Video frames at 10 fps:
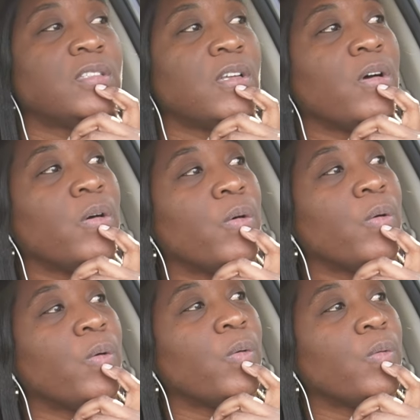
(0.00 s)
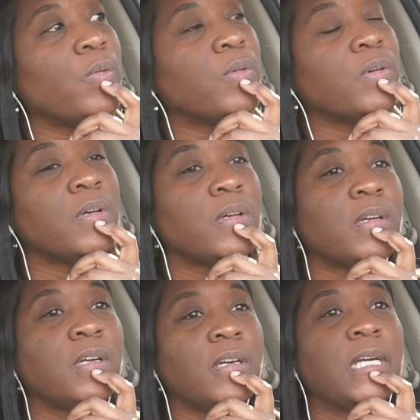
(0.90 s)
So
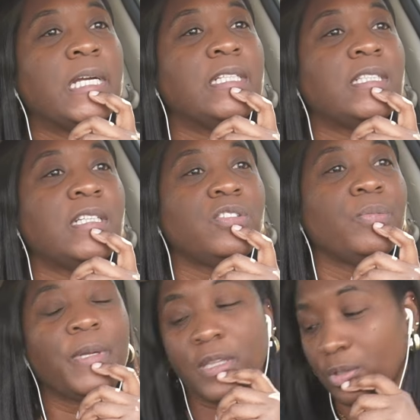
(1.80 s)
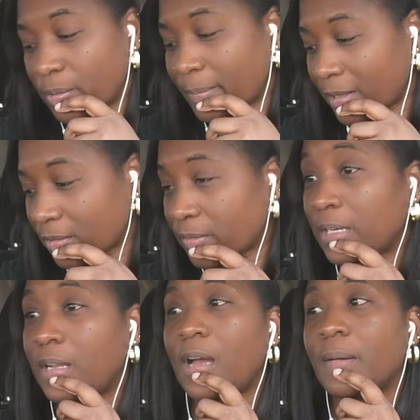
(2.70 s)
he said she'll be through about three
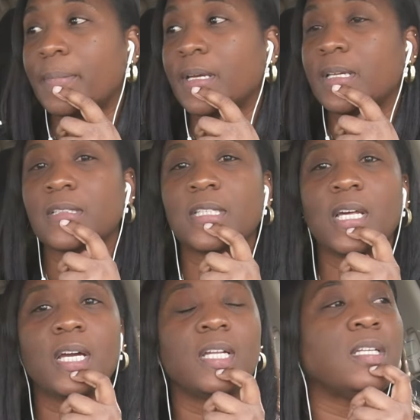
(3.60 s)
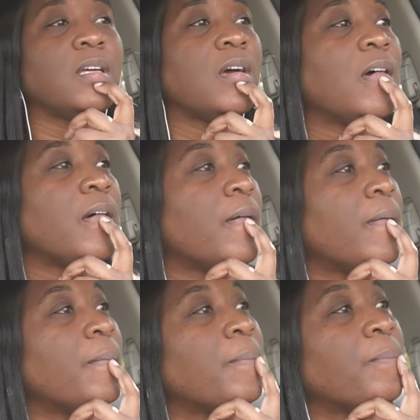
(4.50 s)
o'clock, but I guess not.
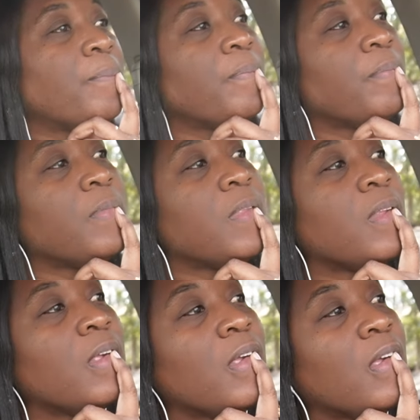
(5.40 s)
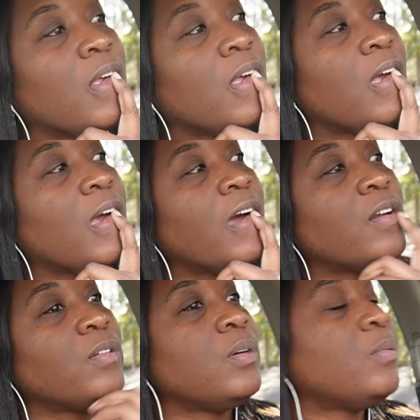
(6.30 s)
Um I
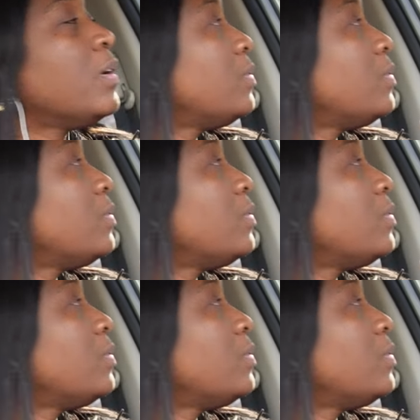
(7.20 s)
don't know where